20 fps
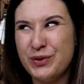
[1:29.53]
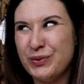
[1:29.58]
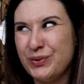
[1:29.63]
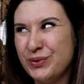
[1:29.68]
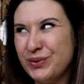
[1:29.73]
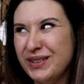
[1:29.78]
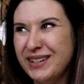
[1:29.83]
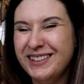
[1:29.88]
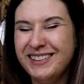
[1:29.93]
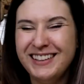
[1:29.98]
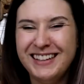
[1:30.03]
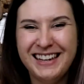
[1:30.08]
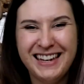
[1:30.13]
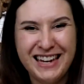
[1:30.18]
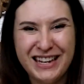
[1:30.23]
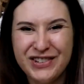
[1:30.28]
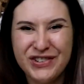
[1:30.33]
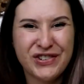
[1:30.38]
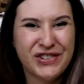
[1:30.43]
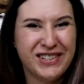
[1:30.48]
really
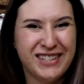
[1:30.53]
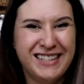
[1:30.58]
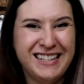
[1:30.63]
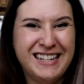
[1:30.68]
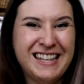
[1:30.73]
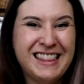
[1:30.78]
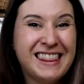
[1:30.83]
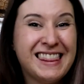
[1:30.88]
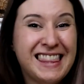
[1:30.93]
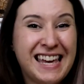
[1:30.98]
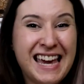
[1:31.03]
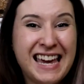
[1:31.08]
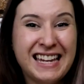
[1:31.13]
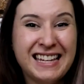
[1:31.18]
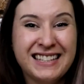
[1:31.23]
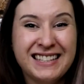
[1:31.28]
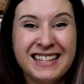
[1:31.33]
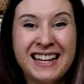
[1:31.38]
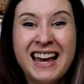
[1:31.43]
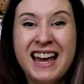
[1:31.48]
interesting
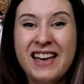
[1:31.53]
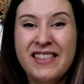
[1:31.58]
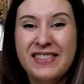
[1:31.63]
things